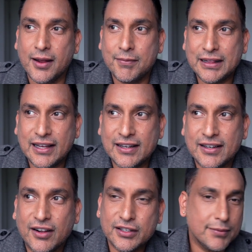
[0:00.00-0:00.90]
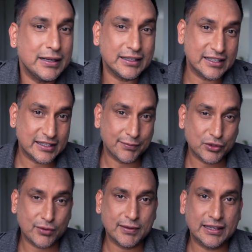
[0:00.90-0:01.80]
But then ultimately it's up
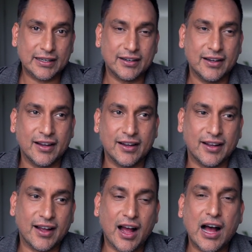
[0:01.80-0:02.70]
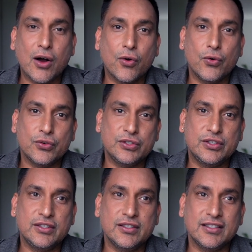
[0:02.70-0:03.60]
to me, how
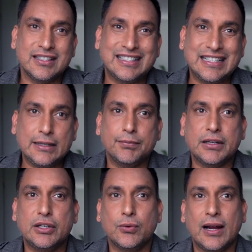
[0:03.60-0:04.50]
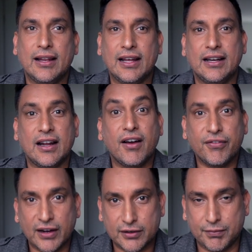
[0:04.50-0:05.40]
deeply do I let it
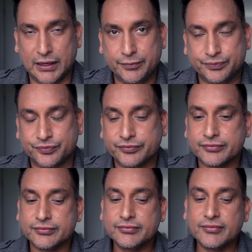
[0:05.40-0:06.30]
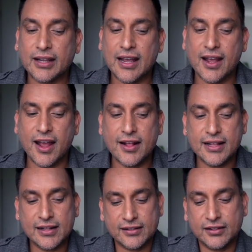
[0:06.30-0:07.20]
affect me? And
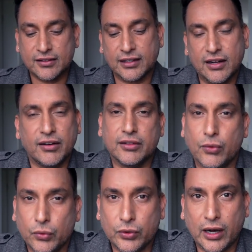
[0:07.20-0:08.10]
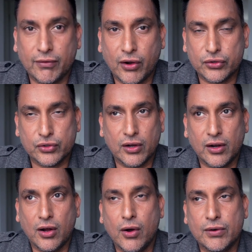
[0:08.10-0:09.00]
that's kind of like the rule that I've also
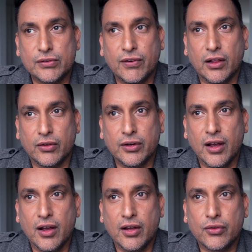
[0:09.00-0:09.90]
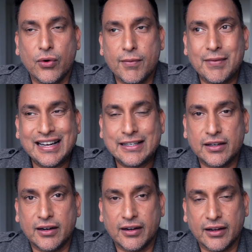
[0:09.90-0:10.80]
always followed throughout my entire